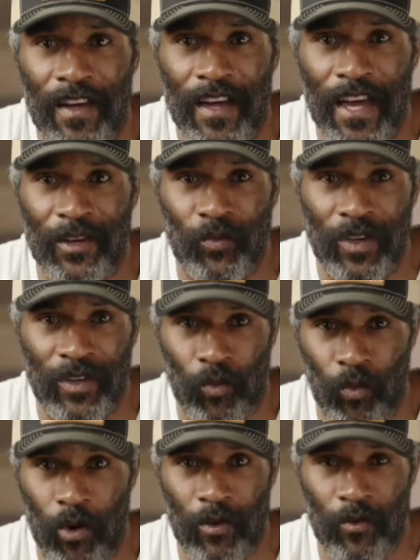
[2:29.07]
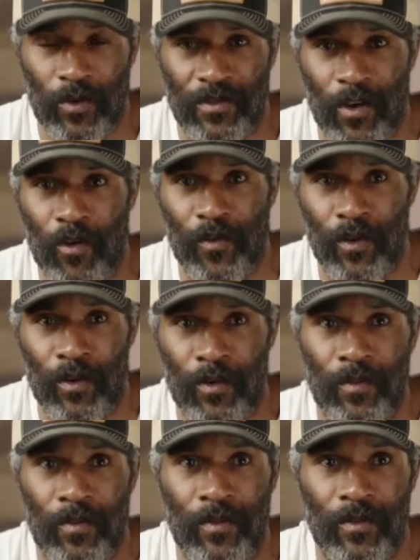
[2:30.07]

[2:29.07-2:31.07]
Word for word: And when the war was over,